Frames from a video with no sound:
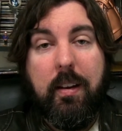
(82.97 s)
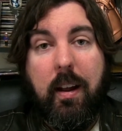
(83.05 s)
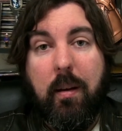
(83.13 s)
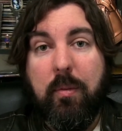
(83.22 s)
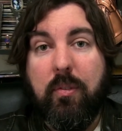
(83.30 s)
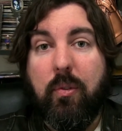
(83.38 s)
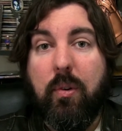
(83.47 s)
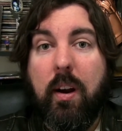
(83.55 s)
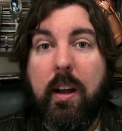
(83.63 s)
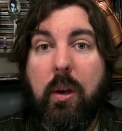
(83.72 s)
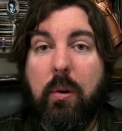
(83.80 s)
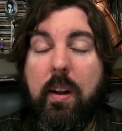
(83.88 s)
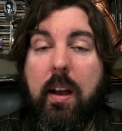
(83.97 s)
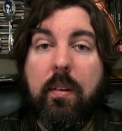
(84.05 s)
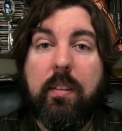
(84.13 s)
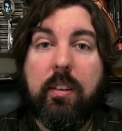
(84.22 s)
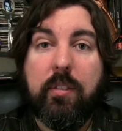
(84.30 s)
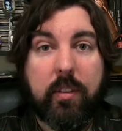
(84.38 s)
Now, before I go
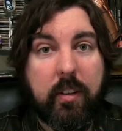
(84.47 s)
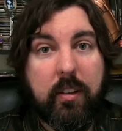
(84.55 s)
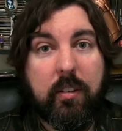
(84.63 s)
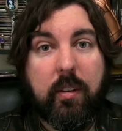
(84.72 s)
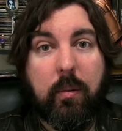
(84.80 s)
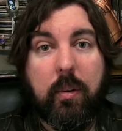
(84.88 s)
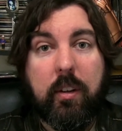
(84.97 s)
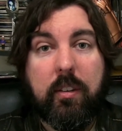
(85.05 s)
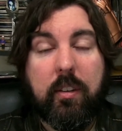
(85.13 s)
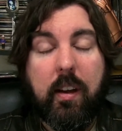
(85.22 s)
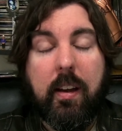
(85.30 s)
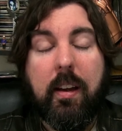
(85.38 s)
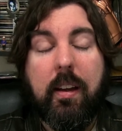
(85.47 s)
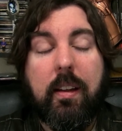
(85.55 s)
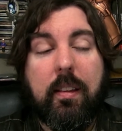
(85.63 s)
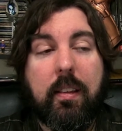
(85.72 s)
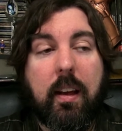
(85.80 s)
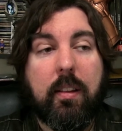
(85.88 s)
down this list, I want to
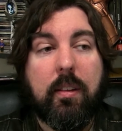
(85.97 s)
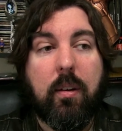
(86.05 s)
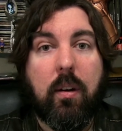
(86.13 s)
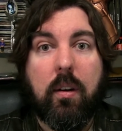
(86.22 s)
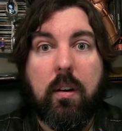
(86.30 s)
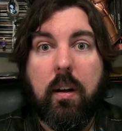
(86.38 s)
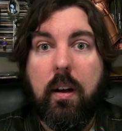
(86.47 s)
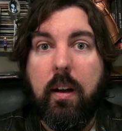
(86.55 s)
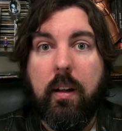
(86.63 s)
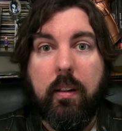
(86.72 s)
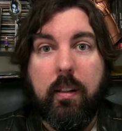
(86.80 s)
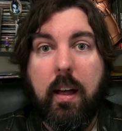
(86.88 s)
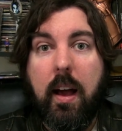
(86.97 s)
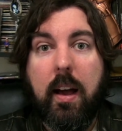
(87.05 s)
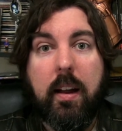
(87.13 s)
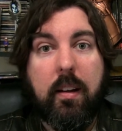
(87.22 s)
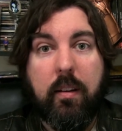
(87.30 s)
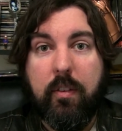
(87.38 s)
say that there are a
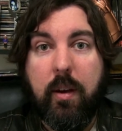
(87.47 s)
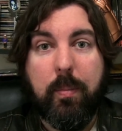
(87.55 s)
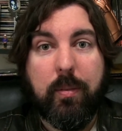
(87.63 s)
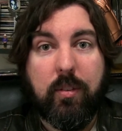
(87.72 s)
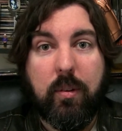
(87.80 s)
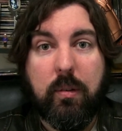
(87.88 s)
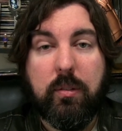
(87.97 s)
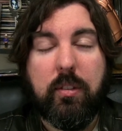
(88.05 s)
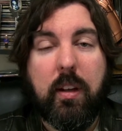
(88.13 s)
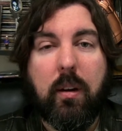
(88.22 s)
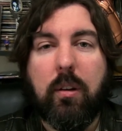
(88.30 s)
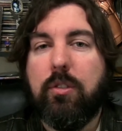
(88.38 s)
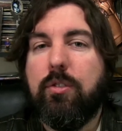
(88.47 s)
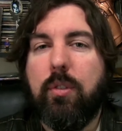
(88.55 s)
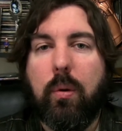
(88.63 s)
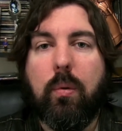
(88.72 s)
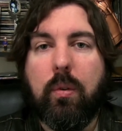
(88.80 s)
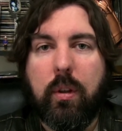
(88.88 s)
lot of episodes that are
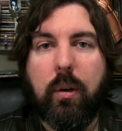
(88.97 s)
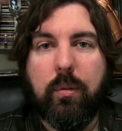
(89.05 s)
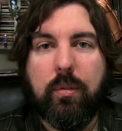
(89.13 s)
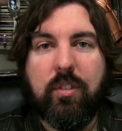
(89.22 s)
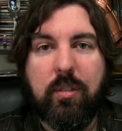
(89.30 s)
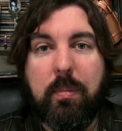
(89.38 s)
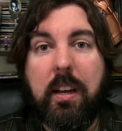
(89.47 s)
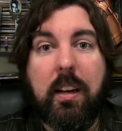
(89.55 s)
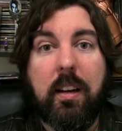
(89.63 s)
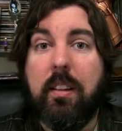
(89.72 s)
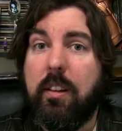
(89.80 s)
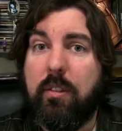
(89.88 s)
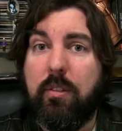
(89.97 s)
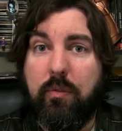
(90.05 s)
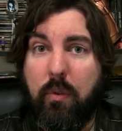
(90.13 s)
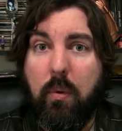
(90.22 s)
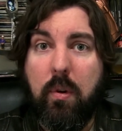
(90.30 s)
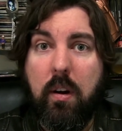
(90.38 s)
so close to being in this
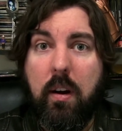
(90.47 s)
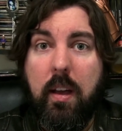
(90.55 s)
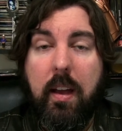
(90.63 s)
four,